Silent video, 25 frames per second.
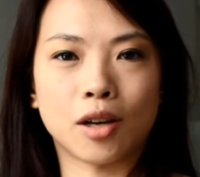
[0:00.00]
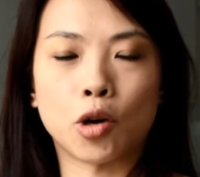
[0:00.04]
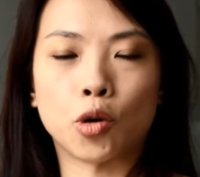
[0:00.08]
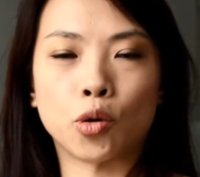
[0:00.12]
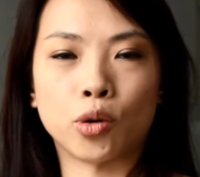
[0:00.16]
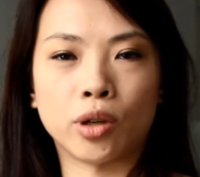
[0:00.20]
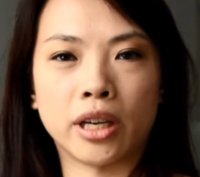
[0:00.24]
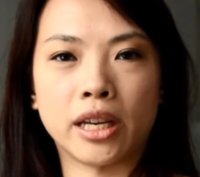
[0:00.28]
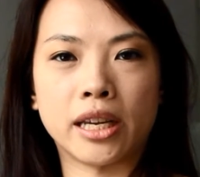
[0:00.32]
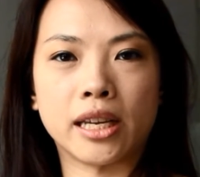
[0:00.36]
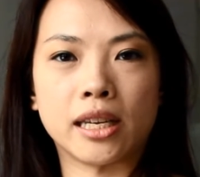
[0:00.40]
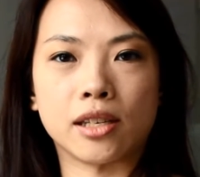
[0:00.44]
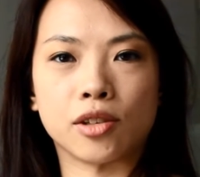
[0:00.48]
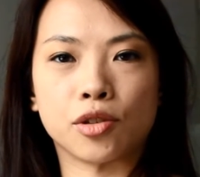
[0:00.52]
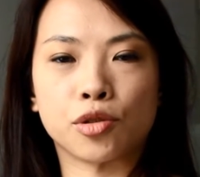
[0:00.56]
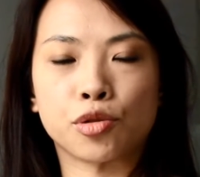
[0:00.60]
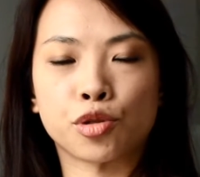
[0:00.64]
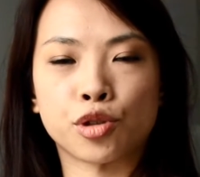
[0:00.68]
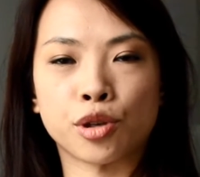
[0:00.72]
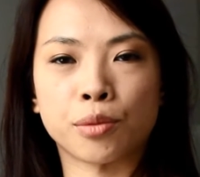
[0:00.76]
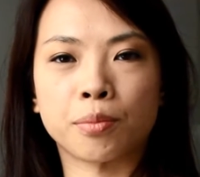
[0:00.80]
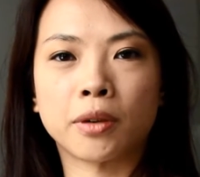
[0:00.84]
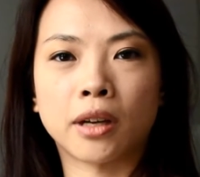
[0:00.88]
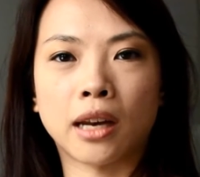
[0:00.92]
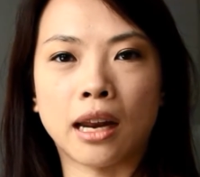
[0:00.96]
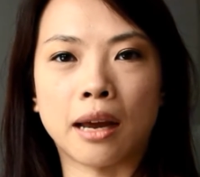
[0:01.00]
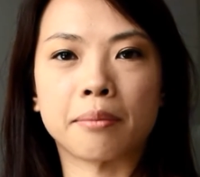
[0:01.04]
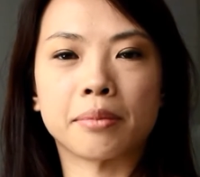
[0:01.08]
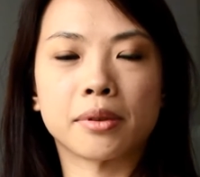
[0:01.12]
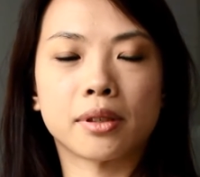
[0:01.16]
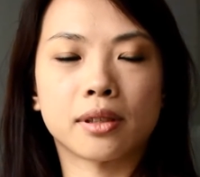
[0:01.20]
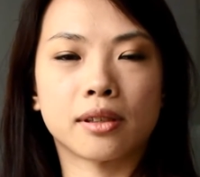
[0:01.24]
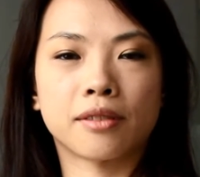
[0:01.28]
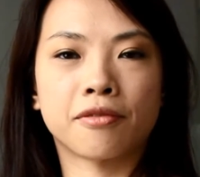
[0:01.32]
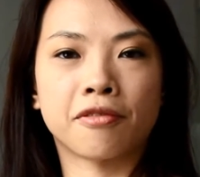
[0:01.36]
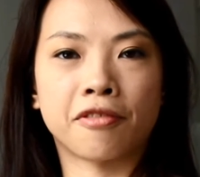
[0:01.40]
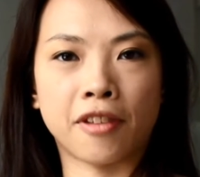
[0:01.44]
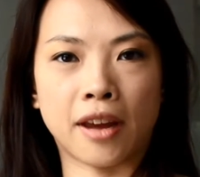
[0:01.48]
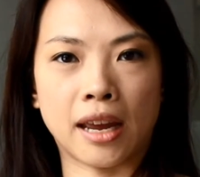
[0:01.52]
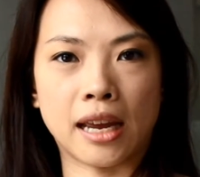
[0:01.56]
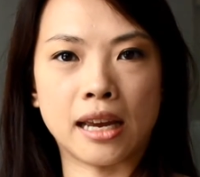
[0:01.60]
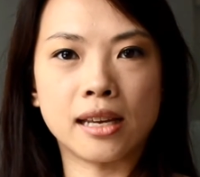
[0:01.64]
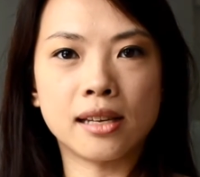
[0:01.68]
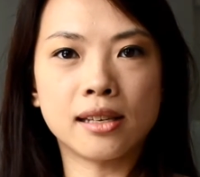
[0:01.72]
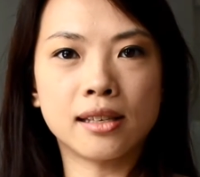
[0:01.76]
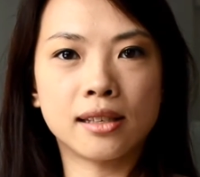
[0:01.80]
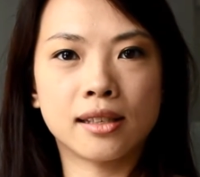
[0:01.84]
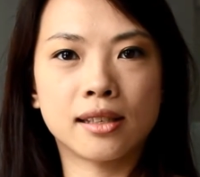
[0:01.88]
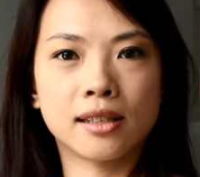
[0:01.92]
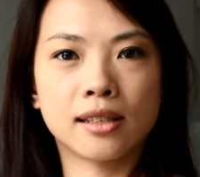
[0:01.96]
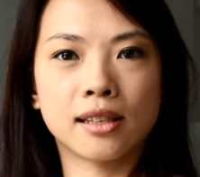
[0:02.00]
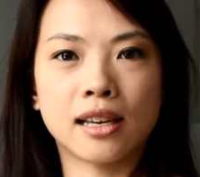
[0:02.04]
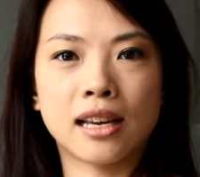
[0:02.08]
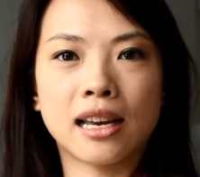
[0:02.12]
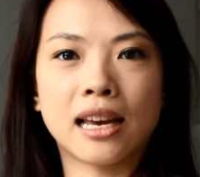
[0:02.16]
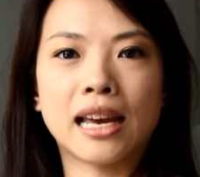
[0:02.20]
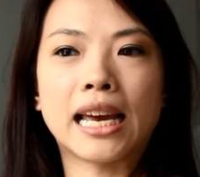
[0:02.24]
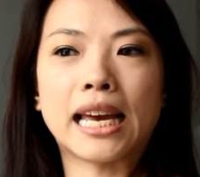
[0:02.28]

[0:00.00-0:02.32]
only strip clubs phase.